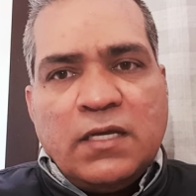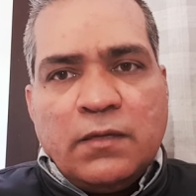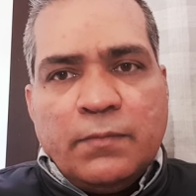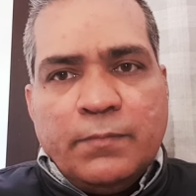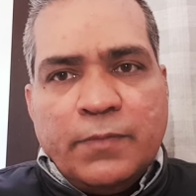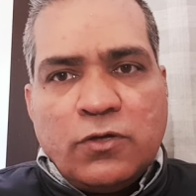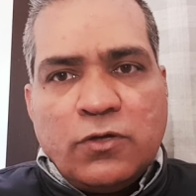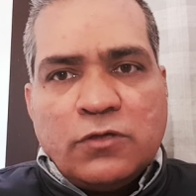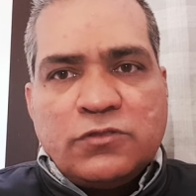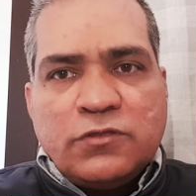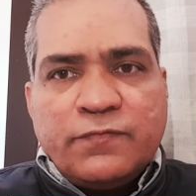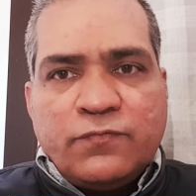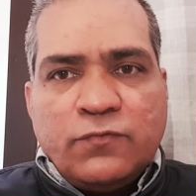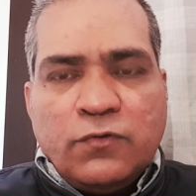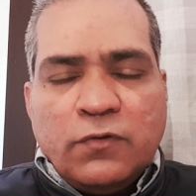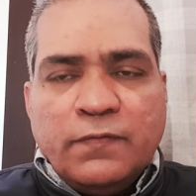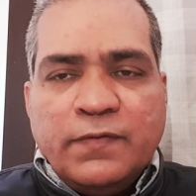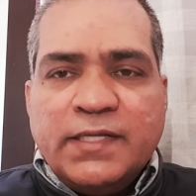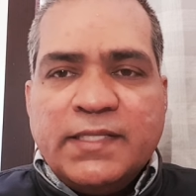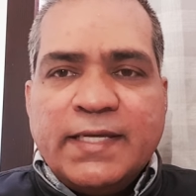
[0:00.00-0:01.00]
because of
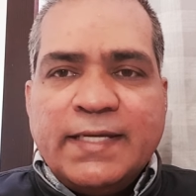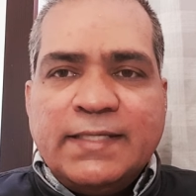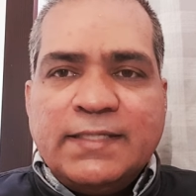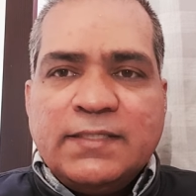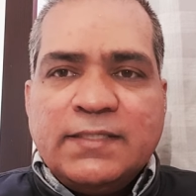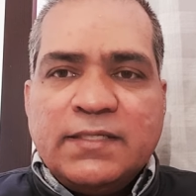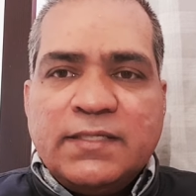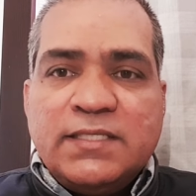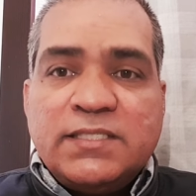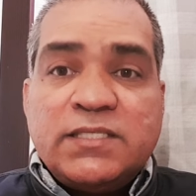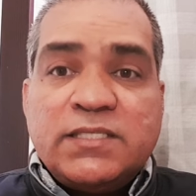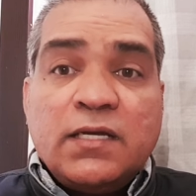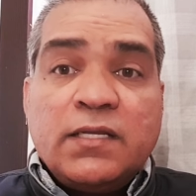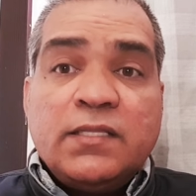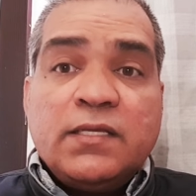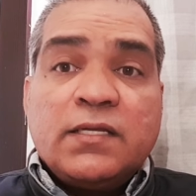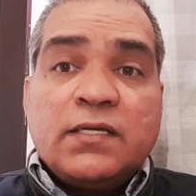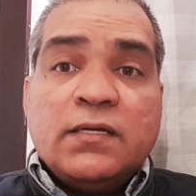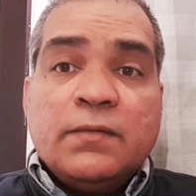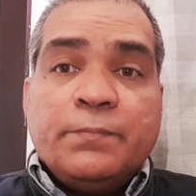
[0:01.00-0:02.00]
COVID 19, restart
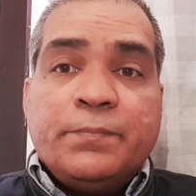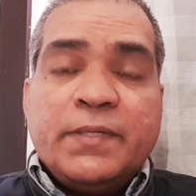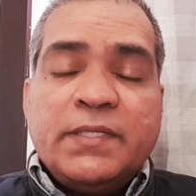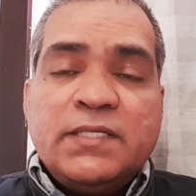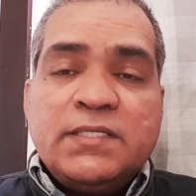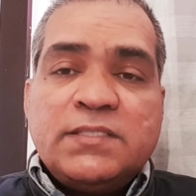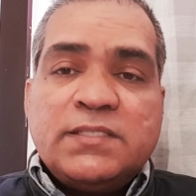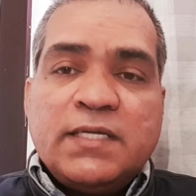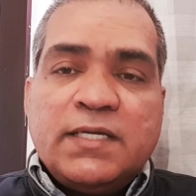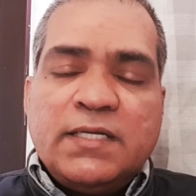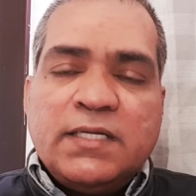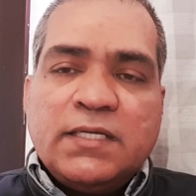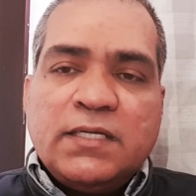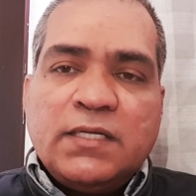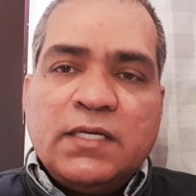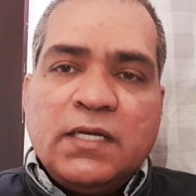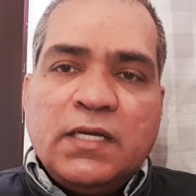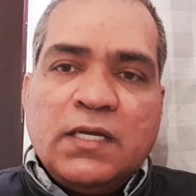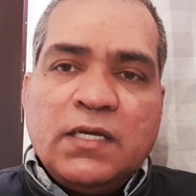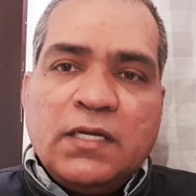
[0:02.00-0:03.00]
their companies and
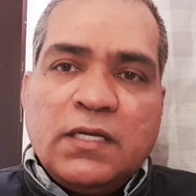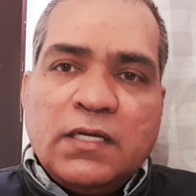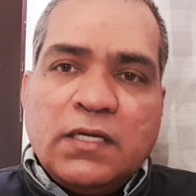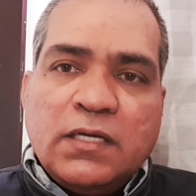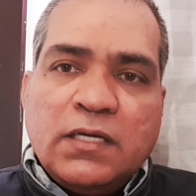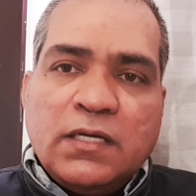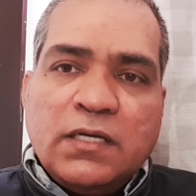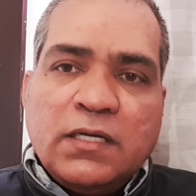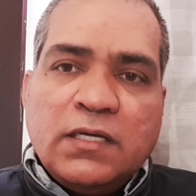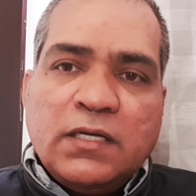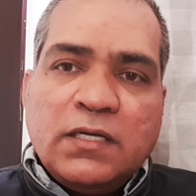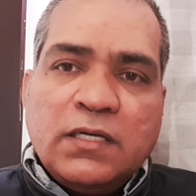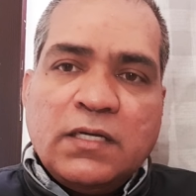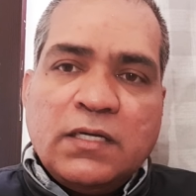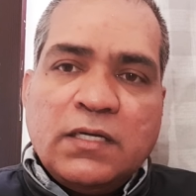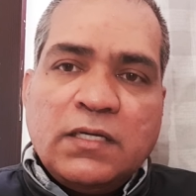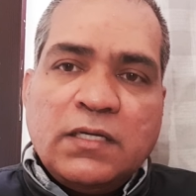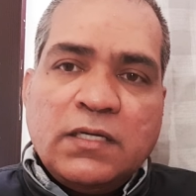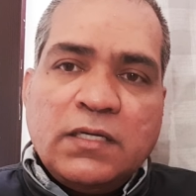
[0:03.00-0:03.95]
uh, uh,